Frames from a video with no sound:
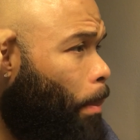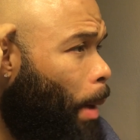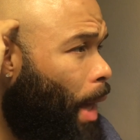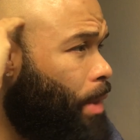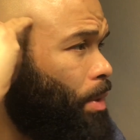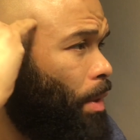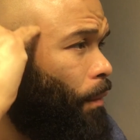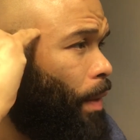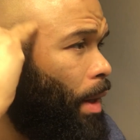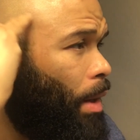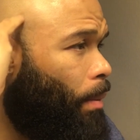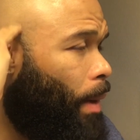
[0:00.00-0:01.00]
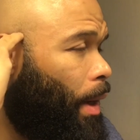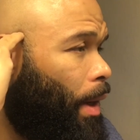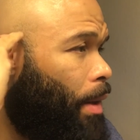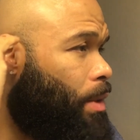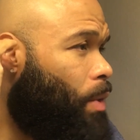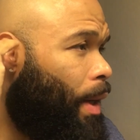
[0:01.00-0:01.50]
patch of hair right
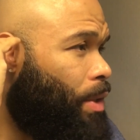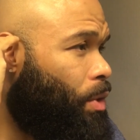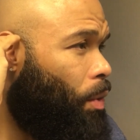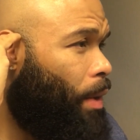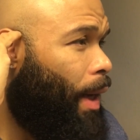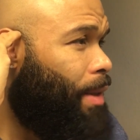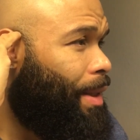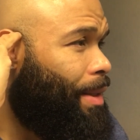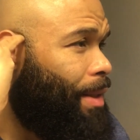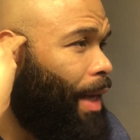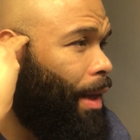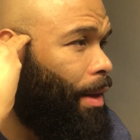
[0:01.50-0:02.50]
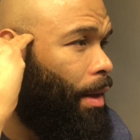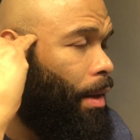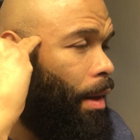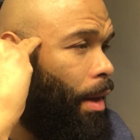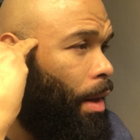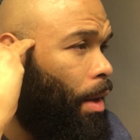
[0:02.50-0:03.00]
here so I can show you guys
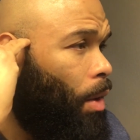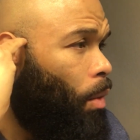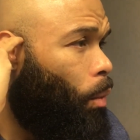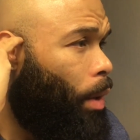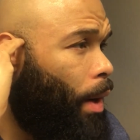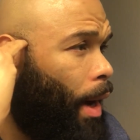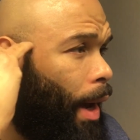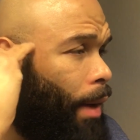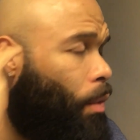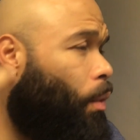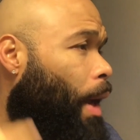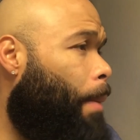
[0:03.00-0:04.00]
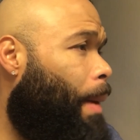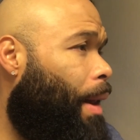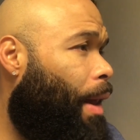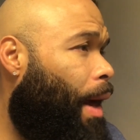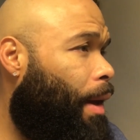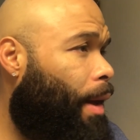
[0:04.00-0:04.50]
exactly where I create my
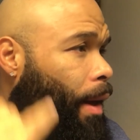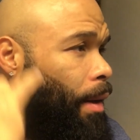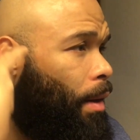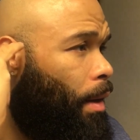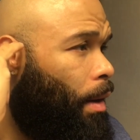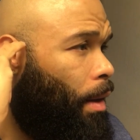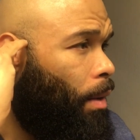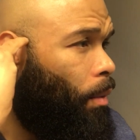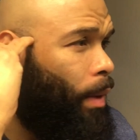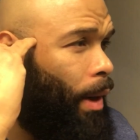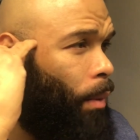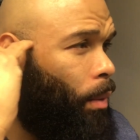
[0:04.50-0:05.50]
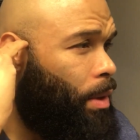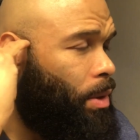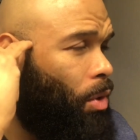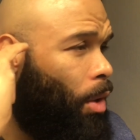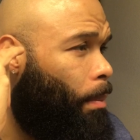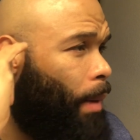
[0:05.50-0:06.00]
line at when I want to
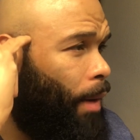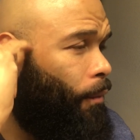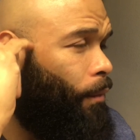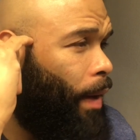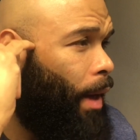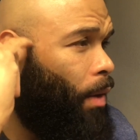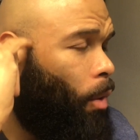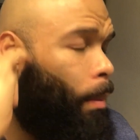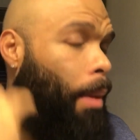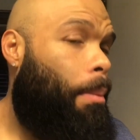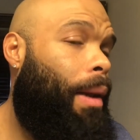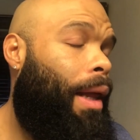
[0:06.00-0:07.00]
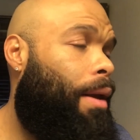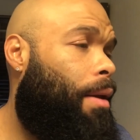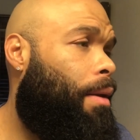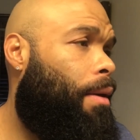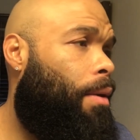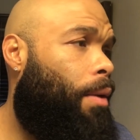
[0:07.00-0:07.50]
start my fade or my blend.
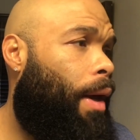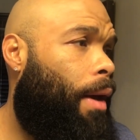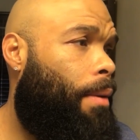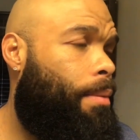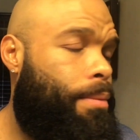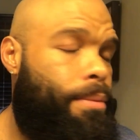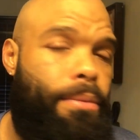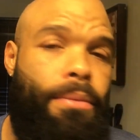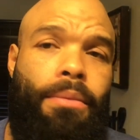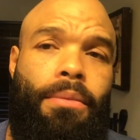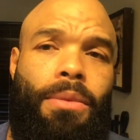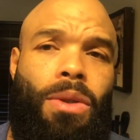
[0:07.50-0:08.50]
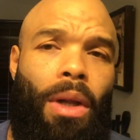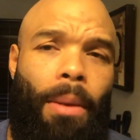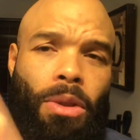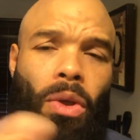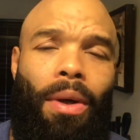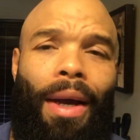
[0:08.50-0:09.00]
Okay, so let
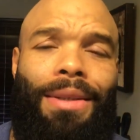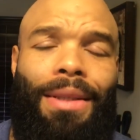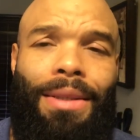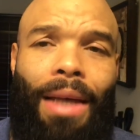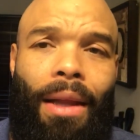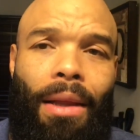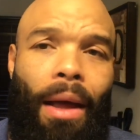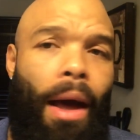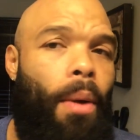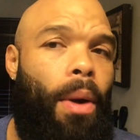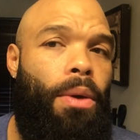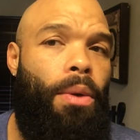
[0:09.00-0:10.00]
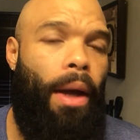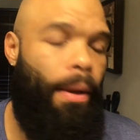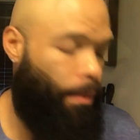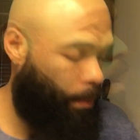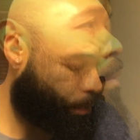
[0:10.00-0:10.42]
me show you guys exactly how I do that.